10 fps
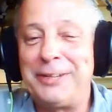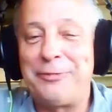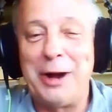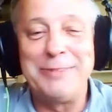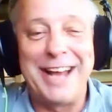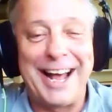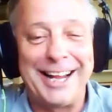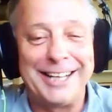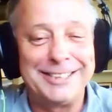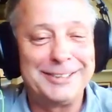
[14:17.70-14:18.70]
from
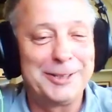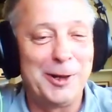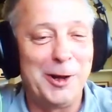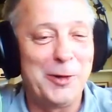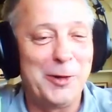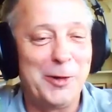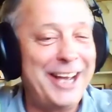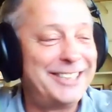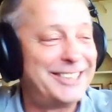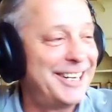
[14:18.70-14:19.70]
Dallas. It's a long ways,
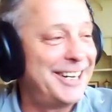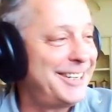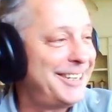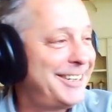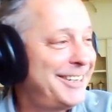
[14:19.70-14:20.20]
isn't it?